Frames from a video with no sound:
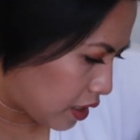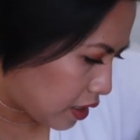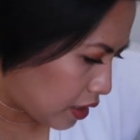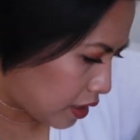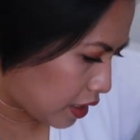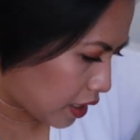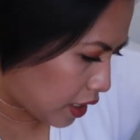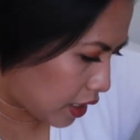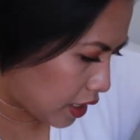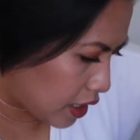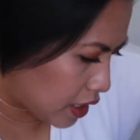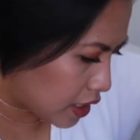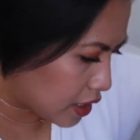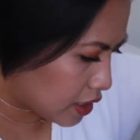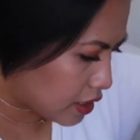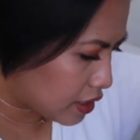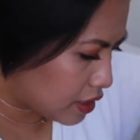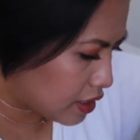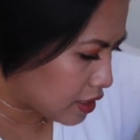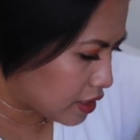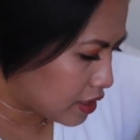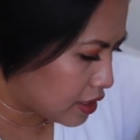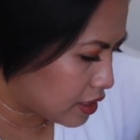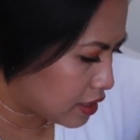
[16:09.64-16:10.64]
that is
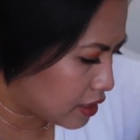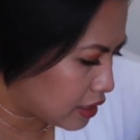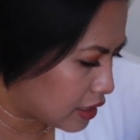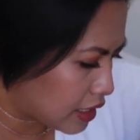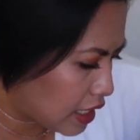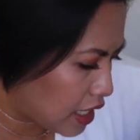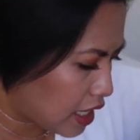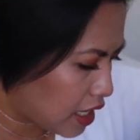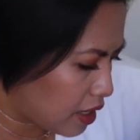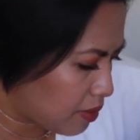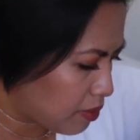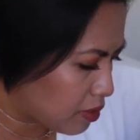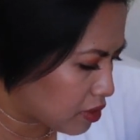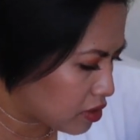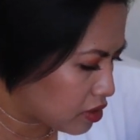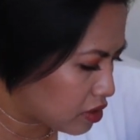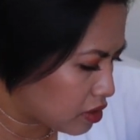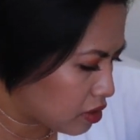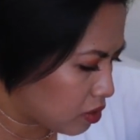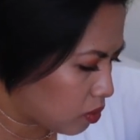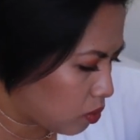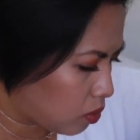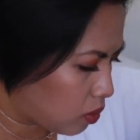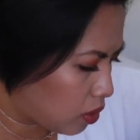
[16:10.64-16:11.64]
the same as
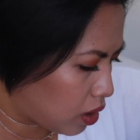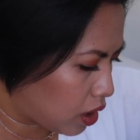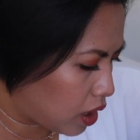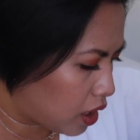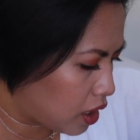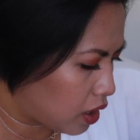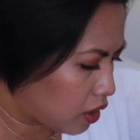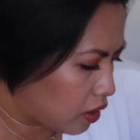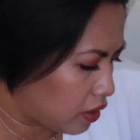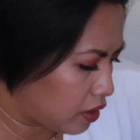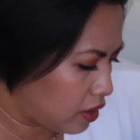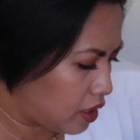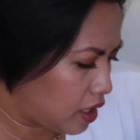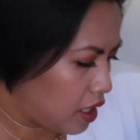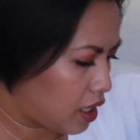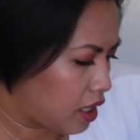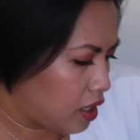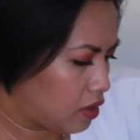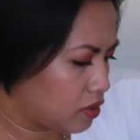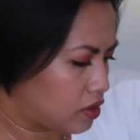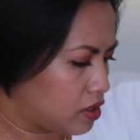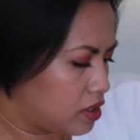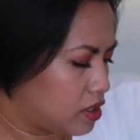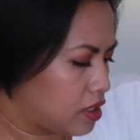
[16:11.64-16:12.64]
the one on the
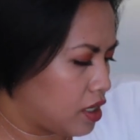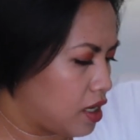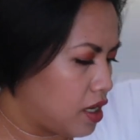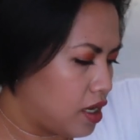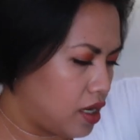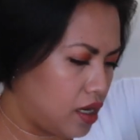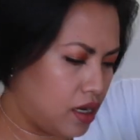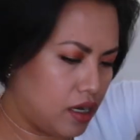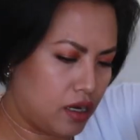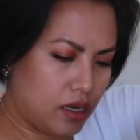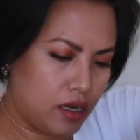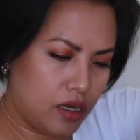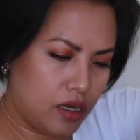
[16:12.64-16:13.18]
outside.